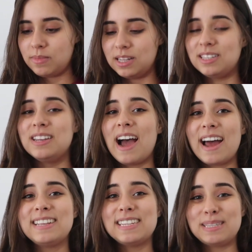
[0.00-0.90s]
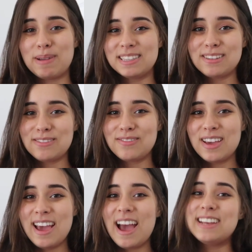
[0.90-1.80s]
It's not as expensive
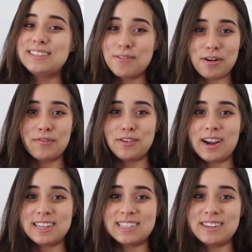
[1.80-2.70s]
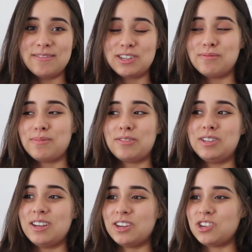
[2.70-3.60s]
as the KorfkerRest, which I'm about
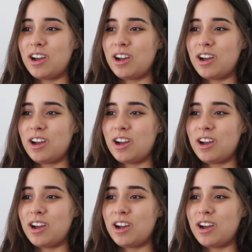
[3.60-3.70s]
to touch